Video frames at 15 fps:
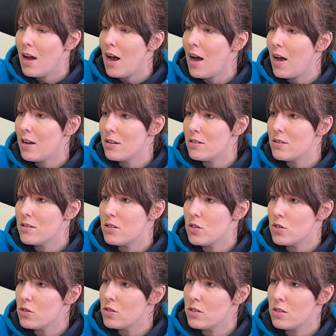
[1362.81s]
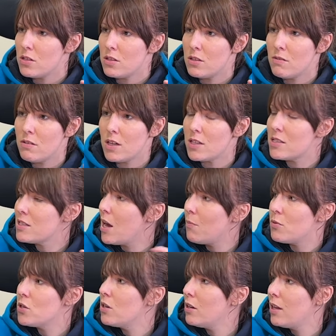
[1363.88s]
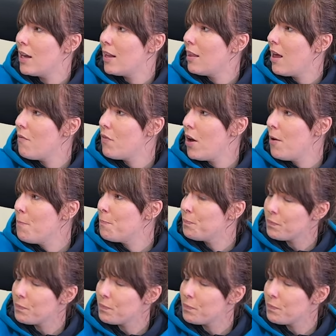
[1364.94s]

And they're just they're exceptionally clever.